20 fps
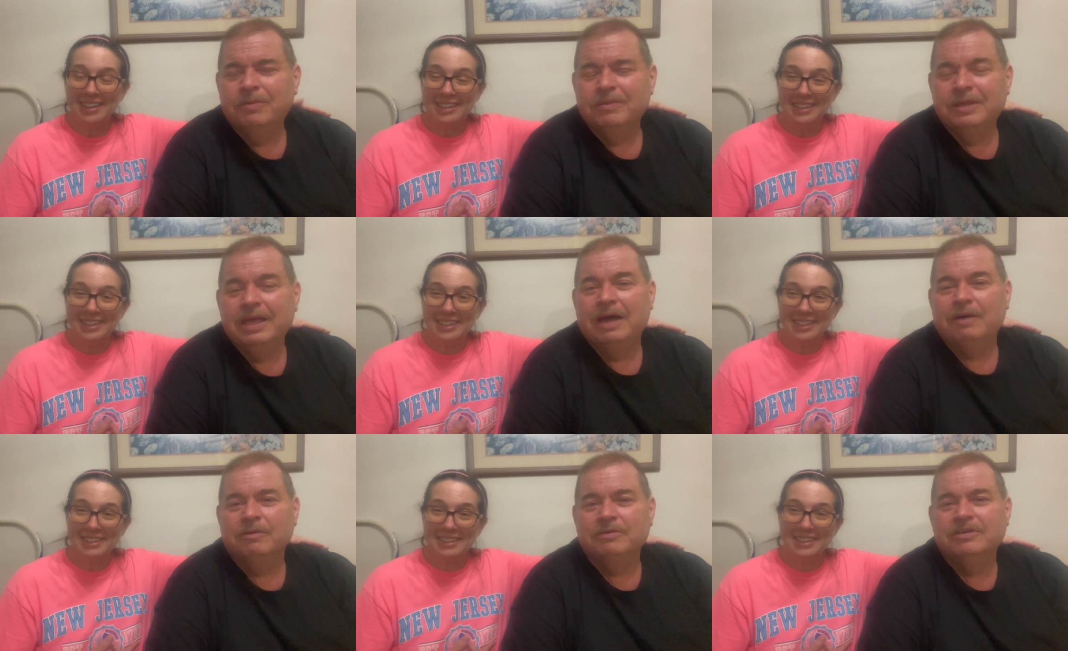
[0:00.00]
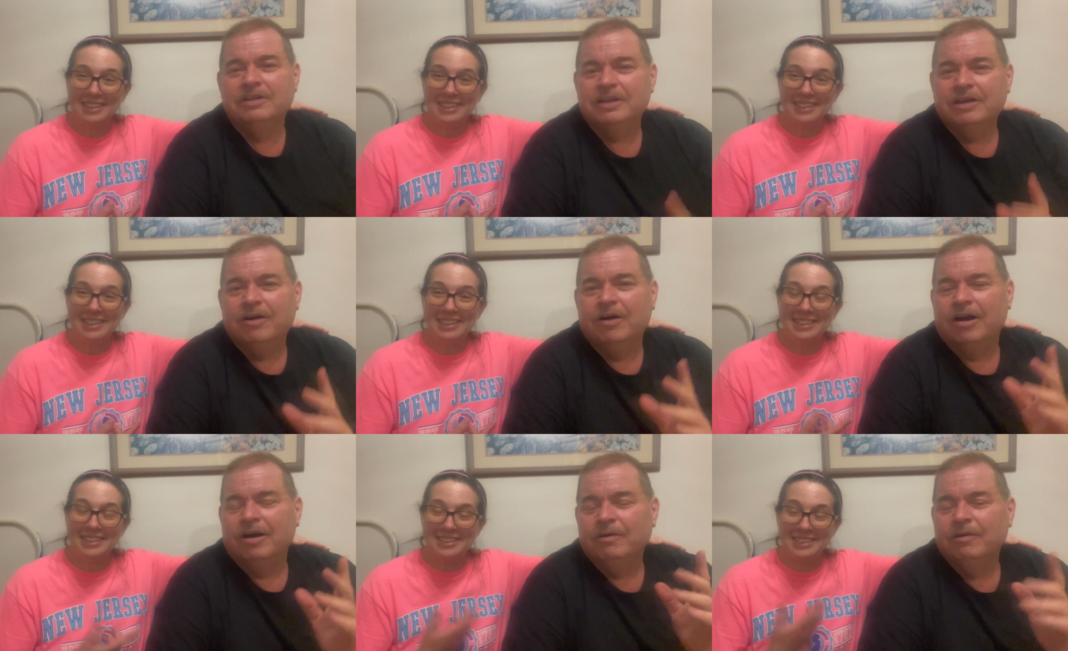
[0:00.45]
Speaker 1: Yeah, it was in the
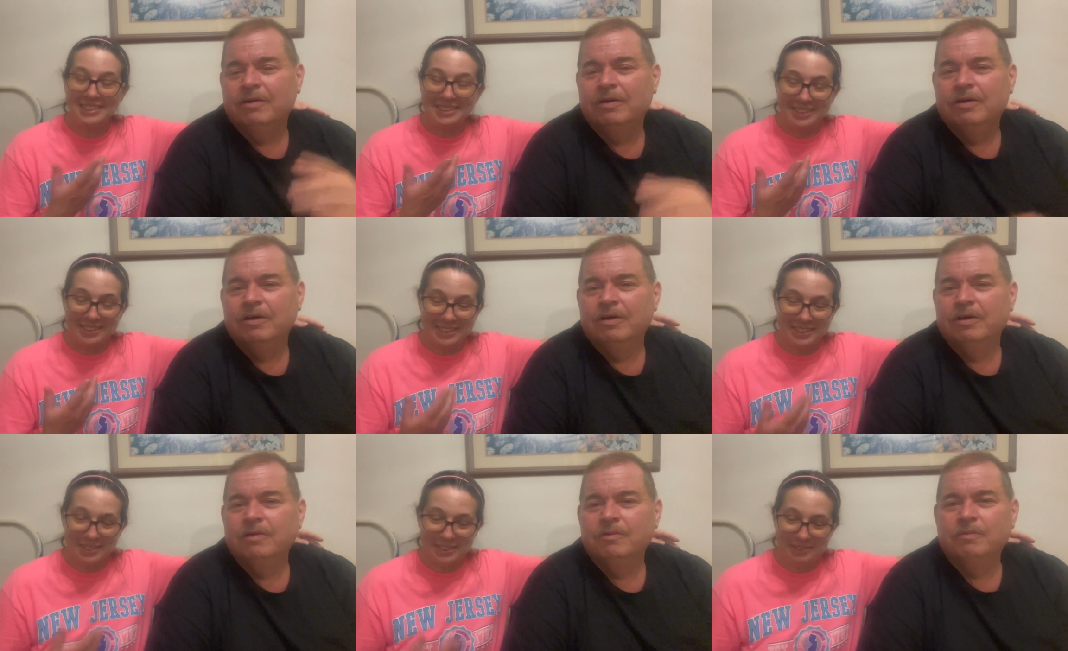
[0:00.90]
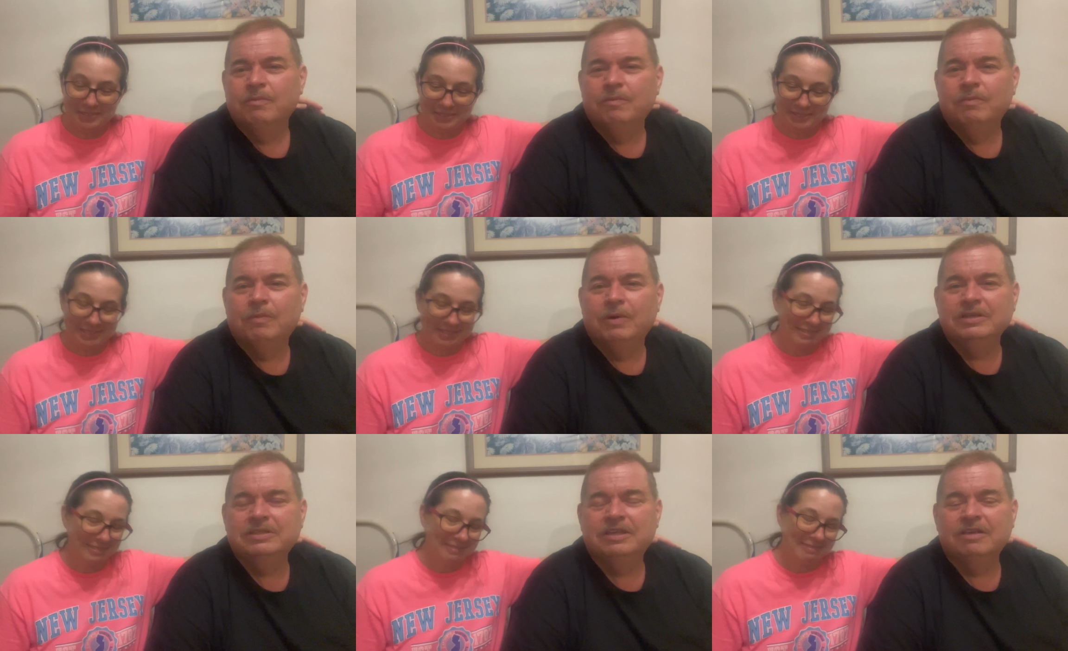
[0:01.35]
car. Just
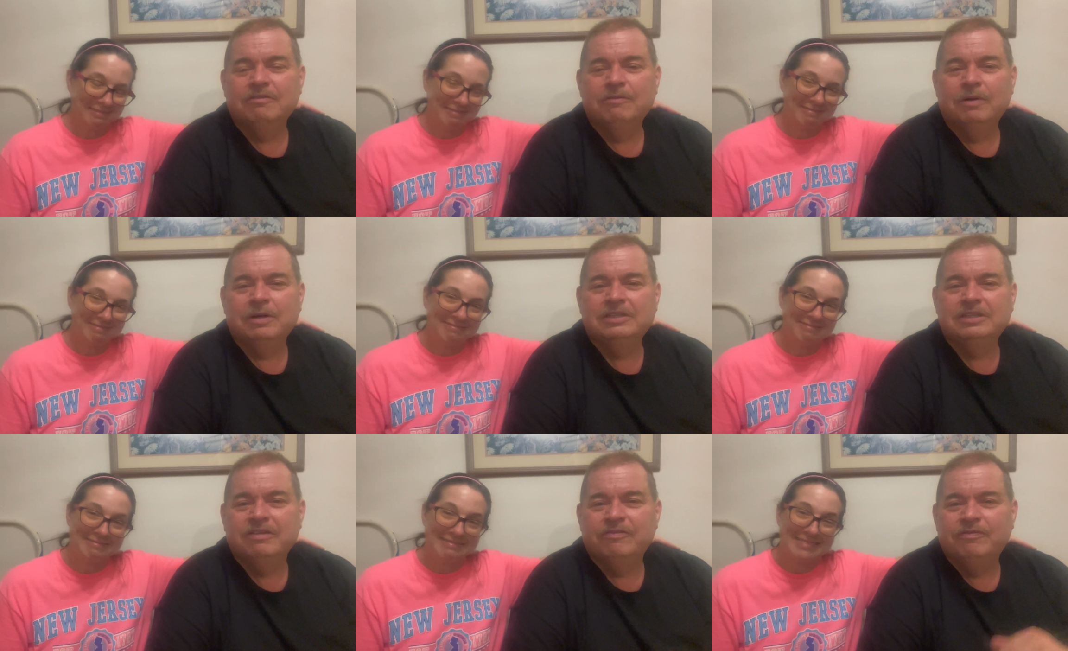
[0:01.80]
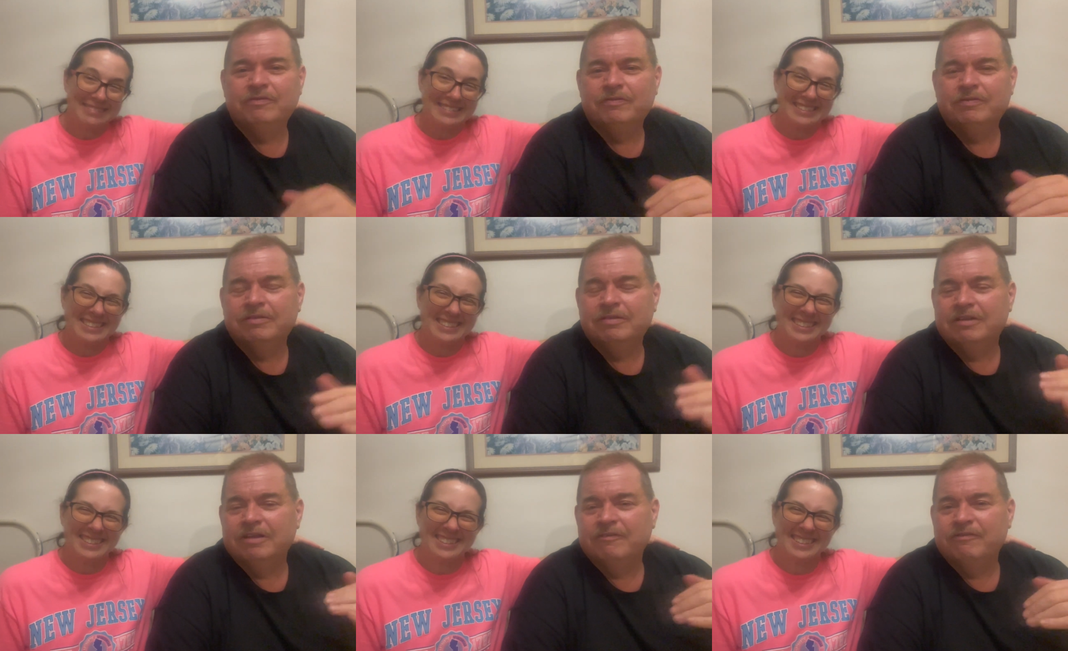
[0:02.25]
once
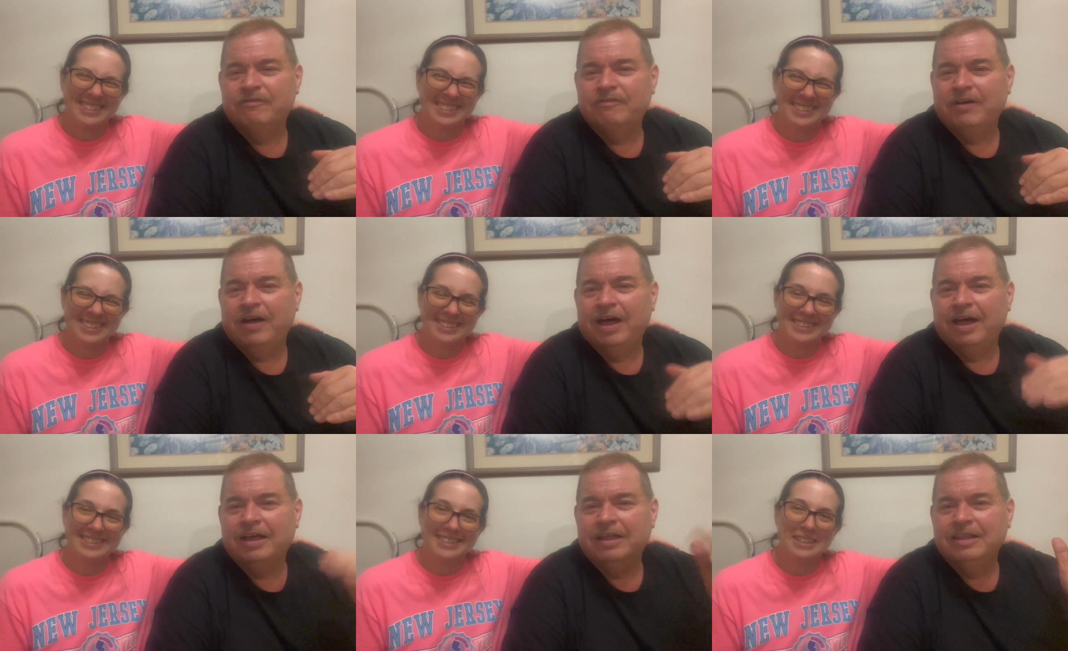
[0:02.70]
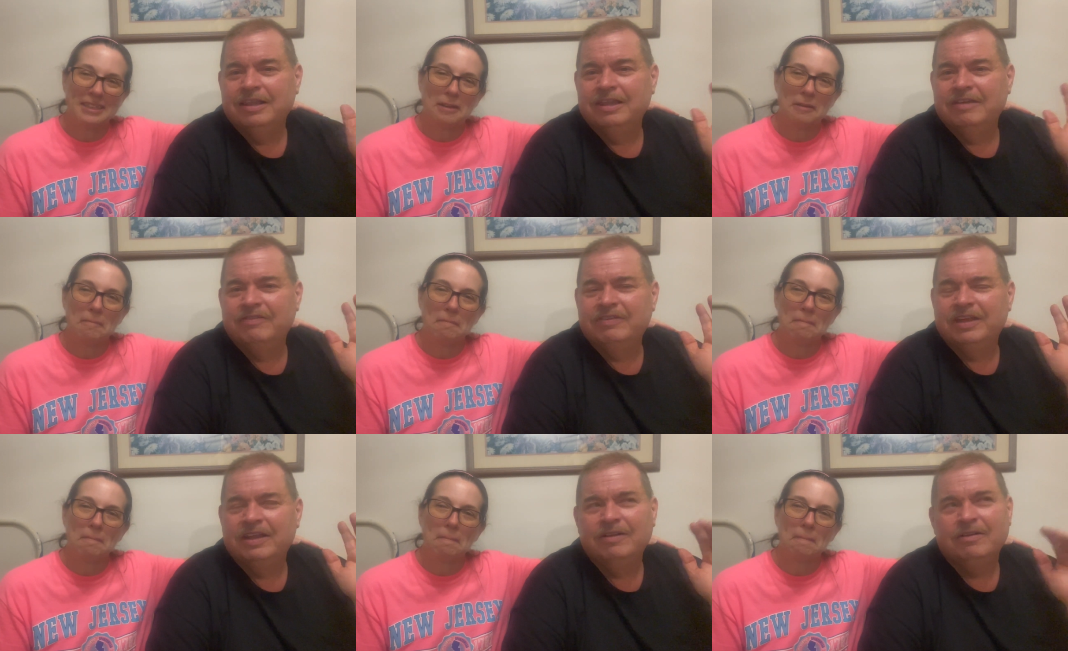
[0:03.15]
the fog
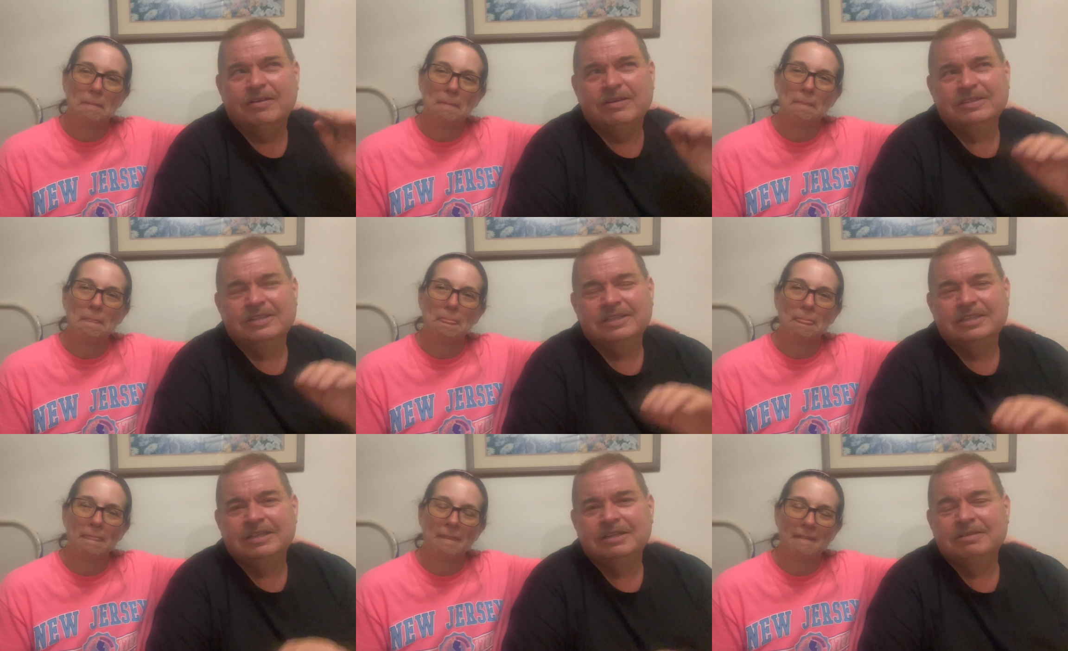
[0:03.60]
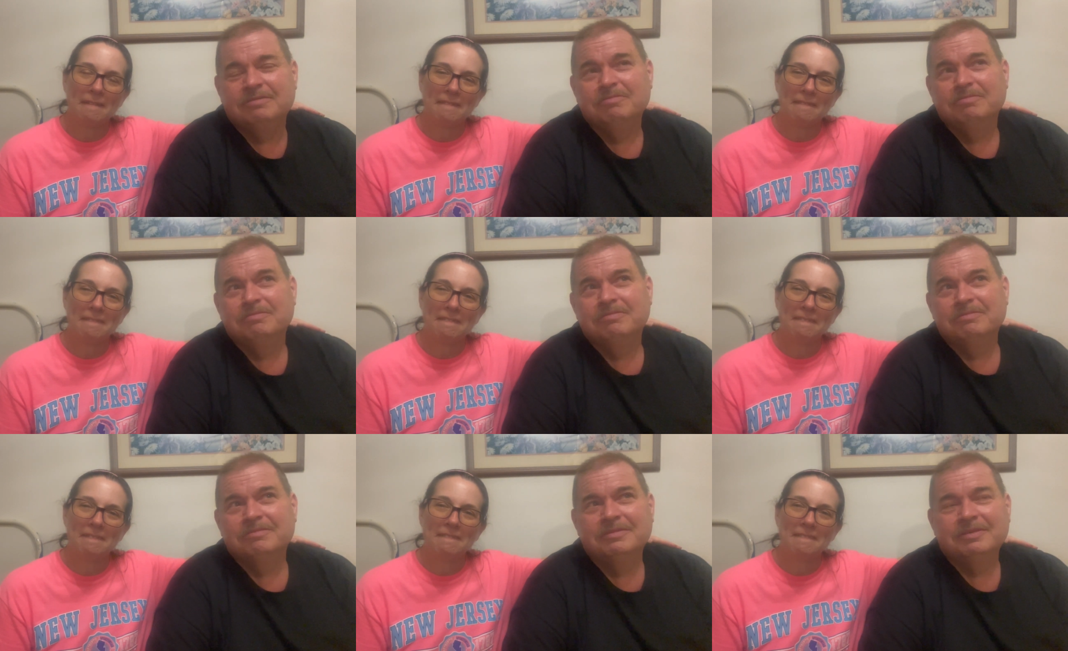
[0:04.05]
lifted, also said,
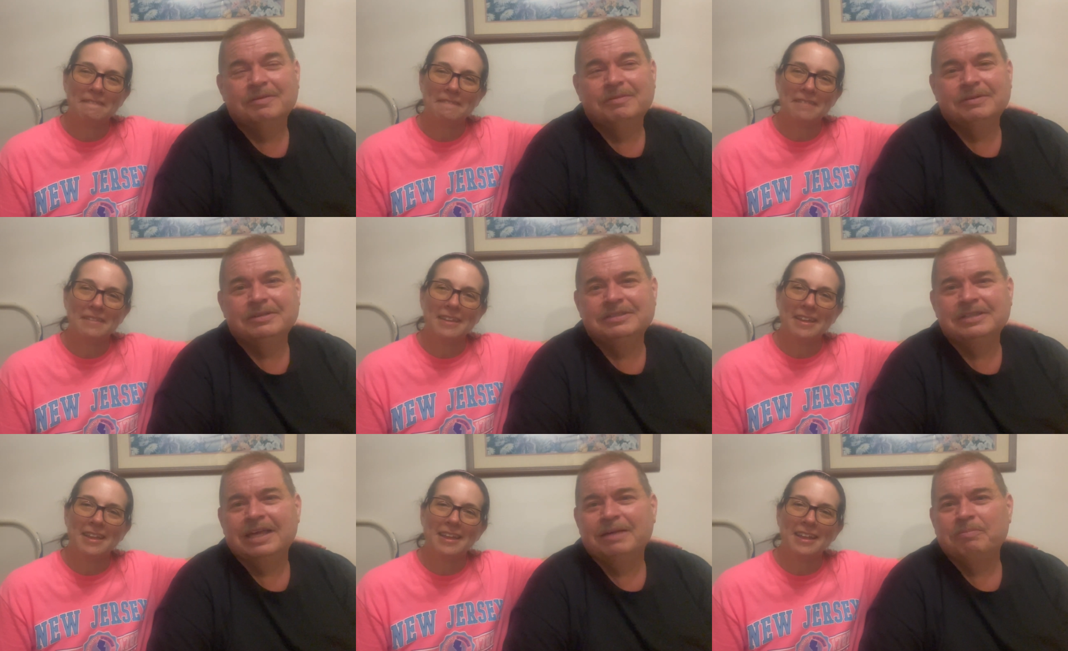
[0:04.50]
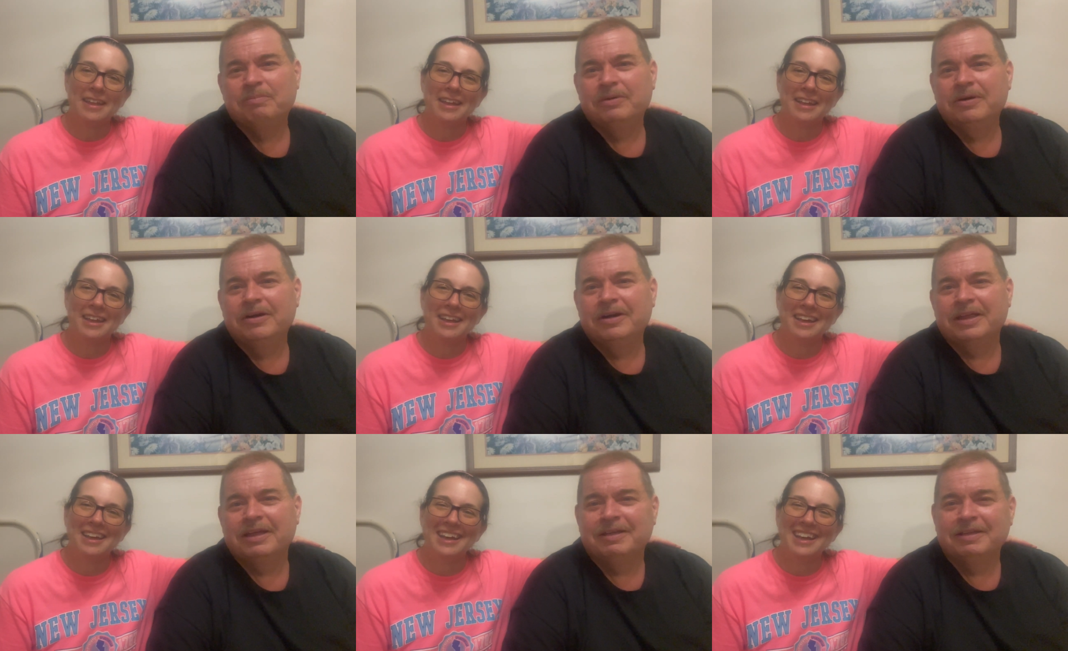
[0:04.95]
"What's that
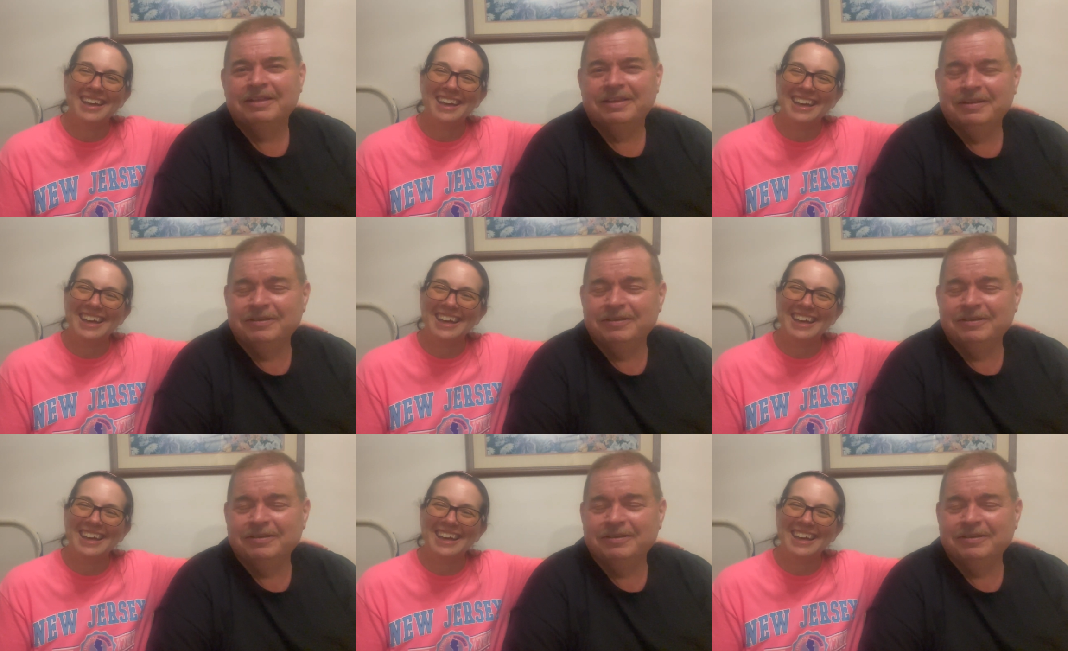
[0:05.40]
burning?"